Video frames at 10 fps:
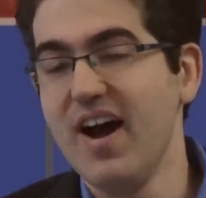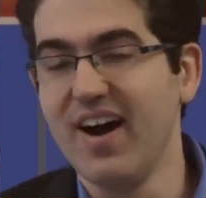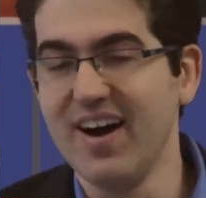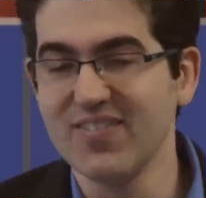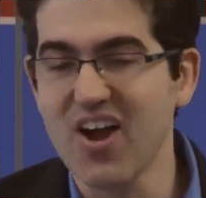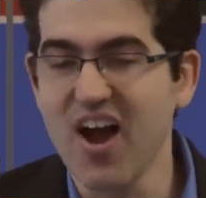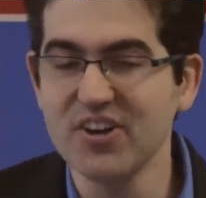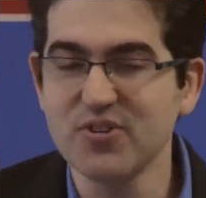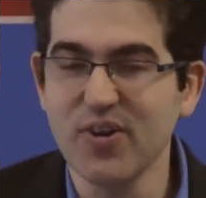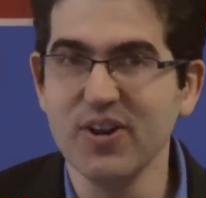Um,
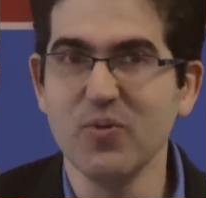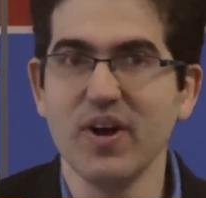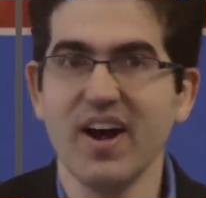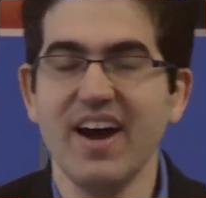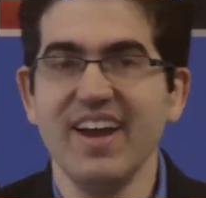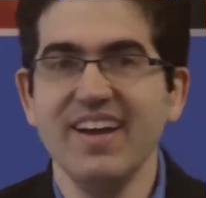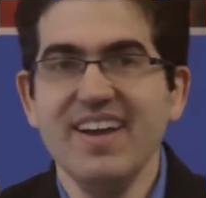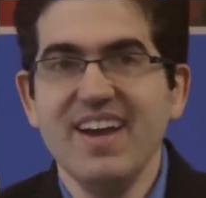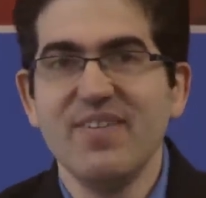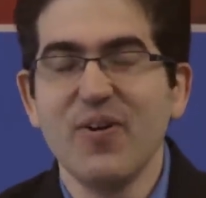contrary to what I
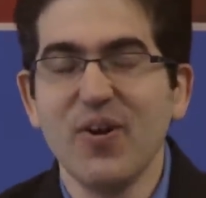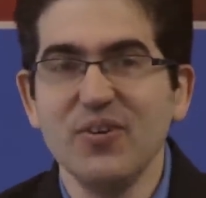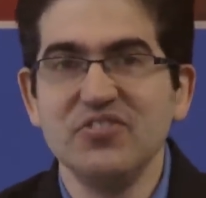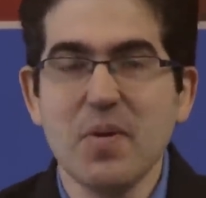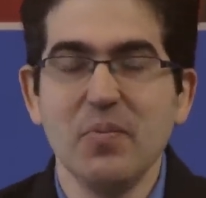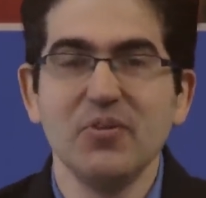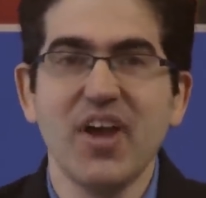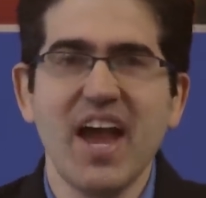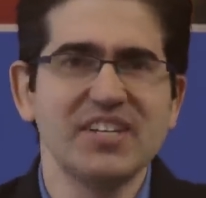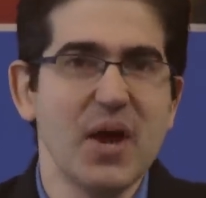have heard some people say,
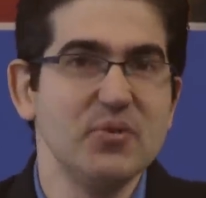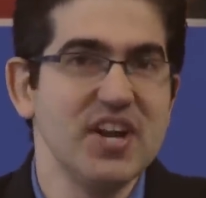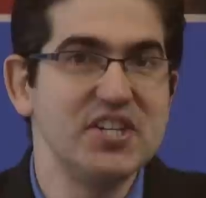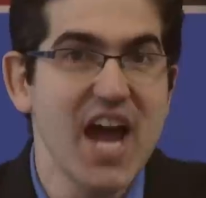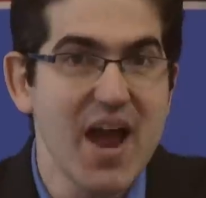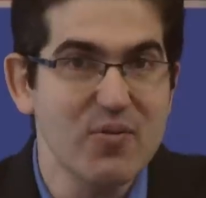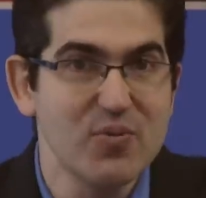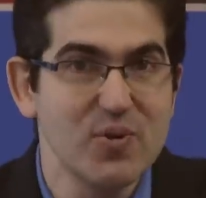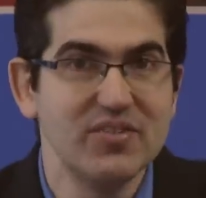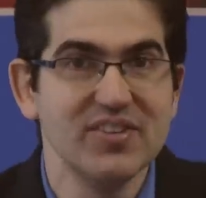actually, I was in a chat
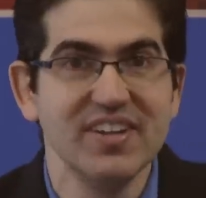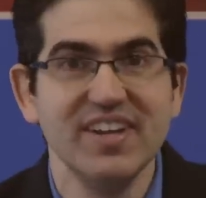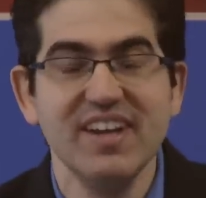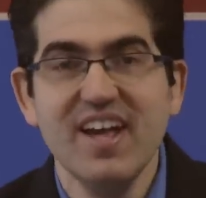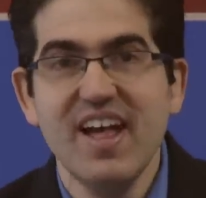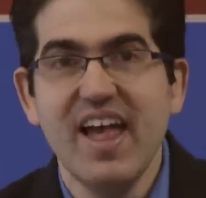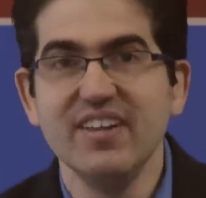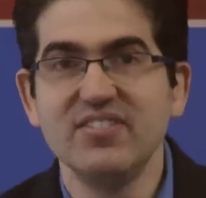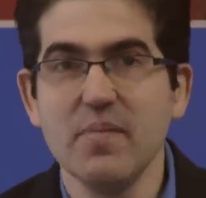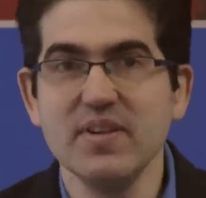room recently
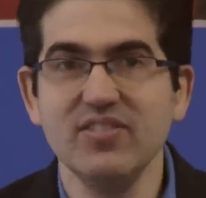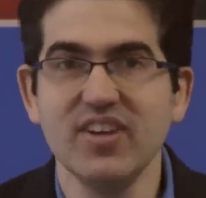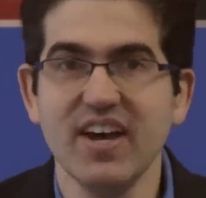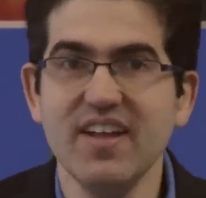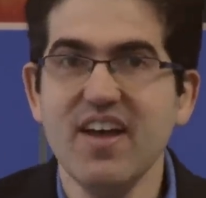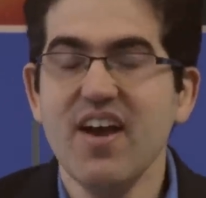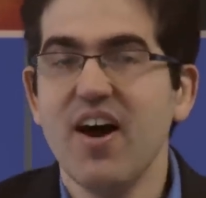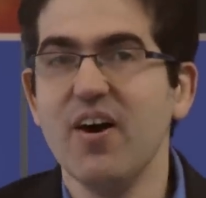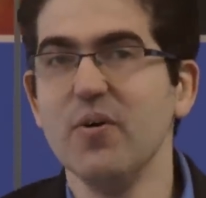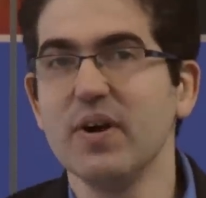and somebody said,
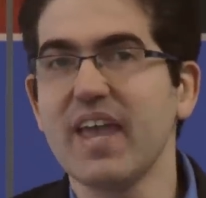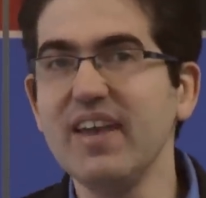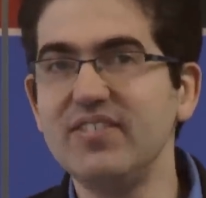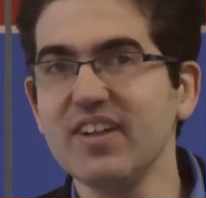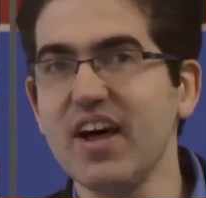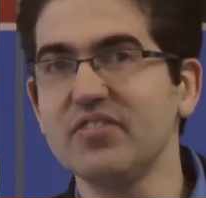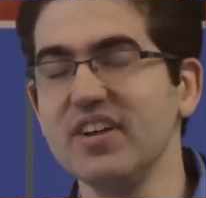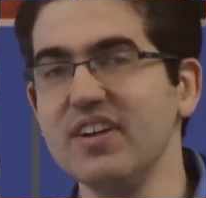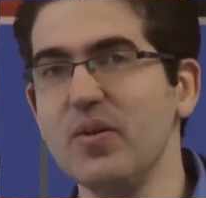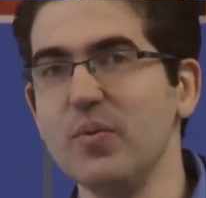Oh, Casey
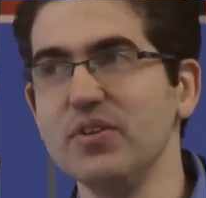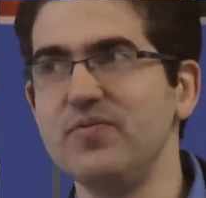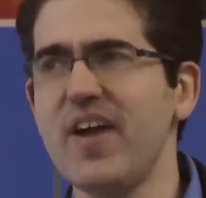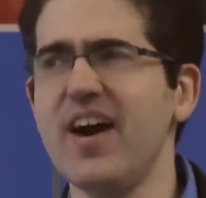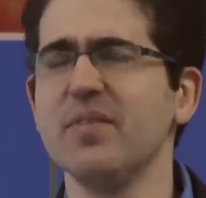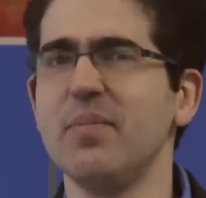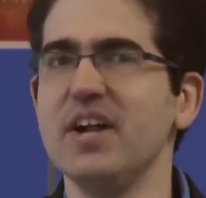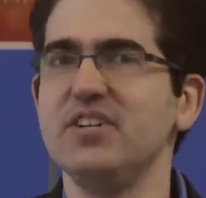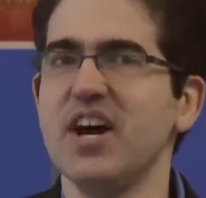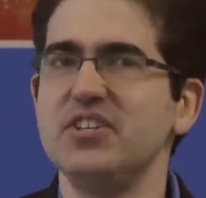Luskin was found by
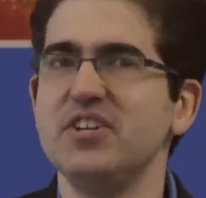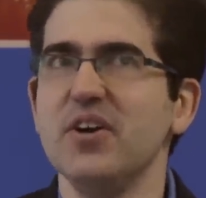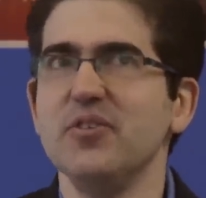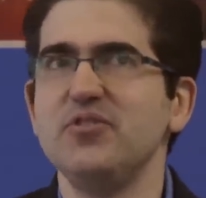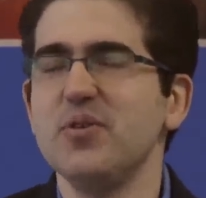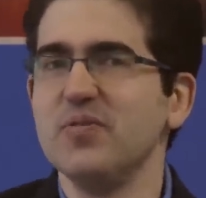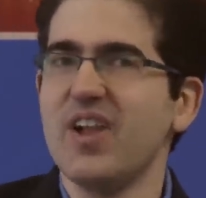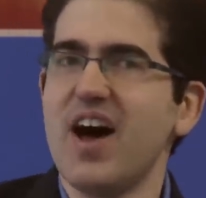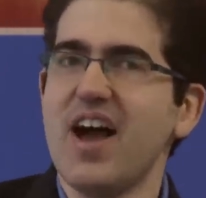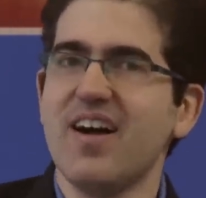Judge Jones to have
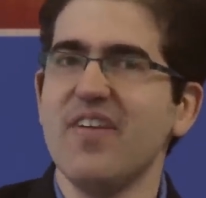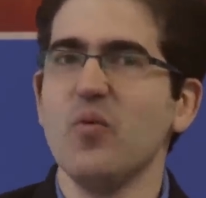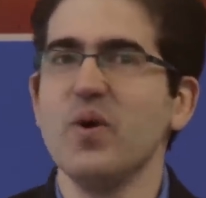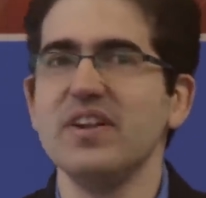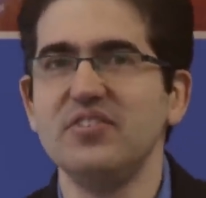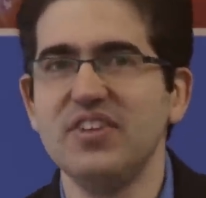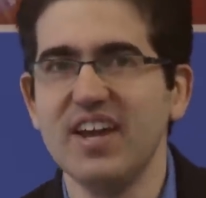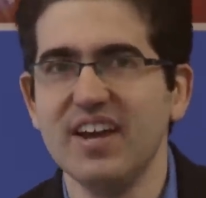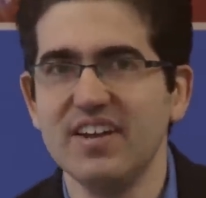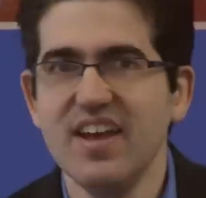lied on the witness
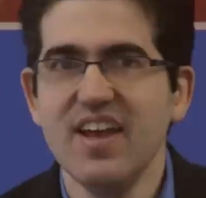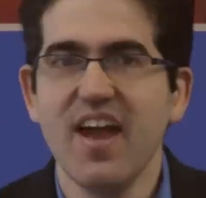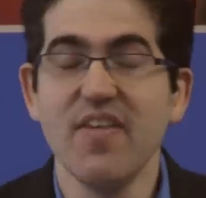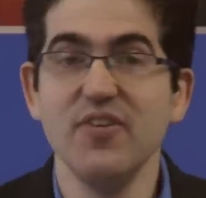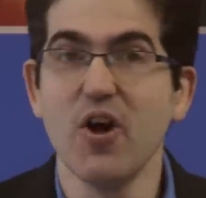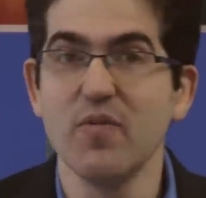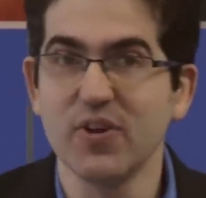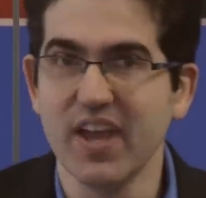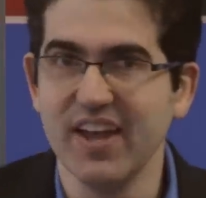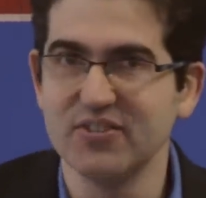stand in the Dover
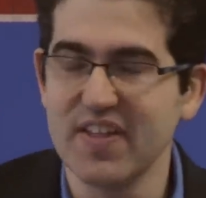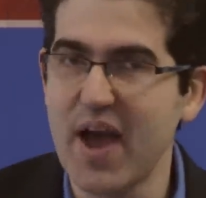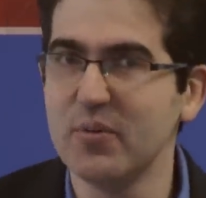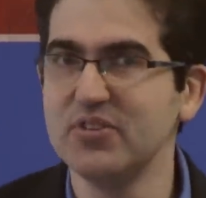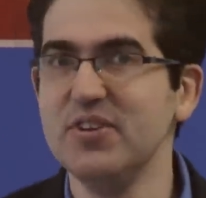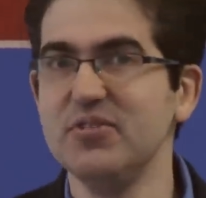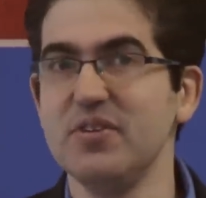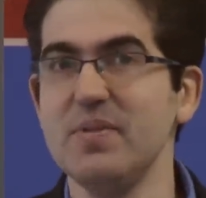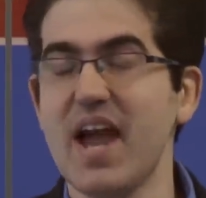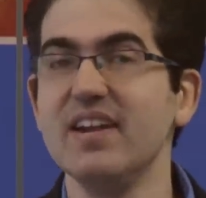case. That was news
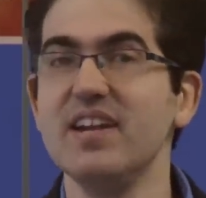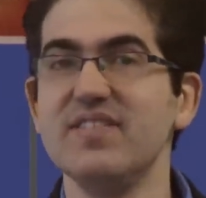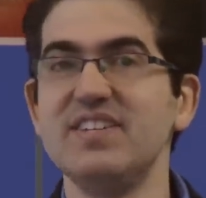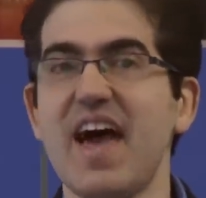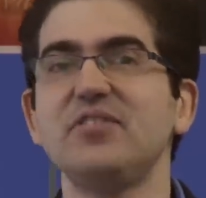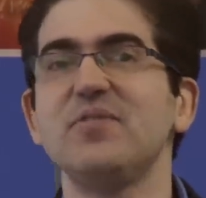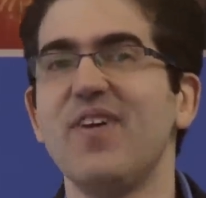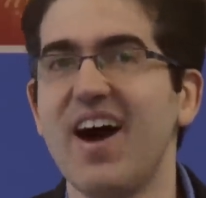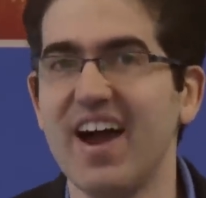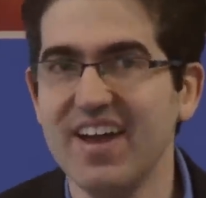to me. I didn't even
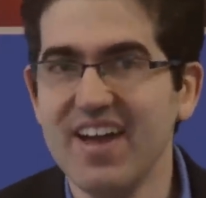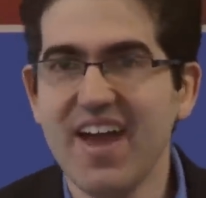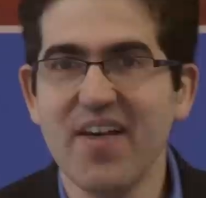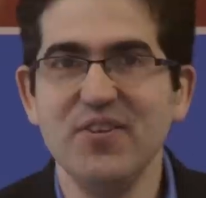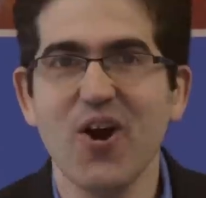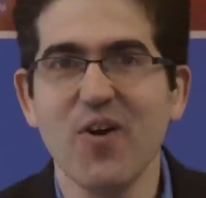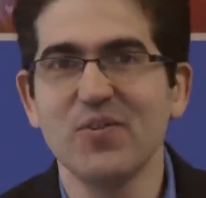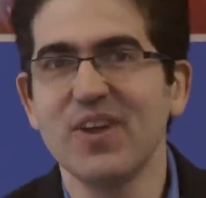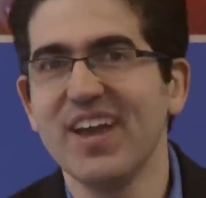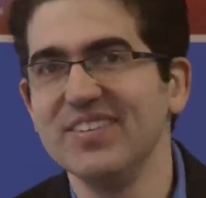testify in the
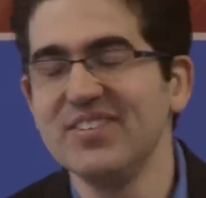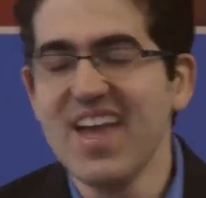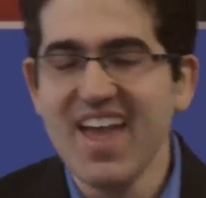Dover case.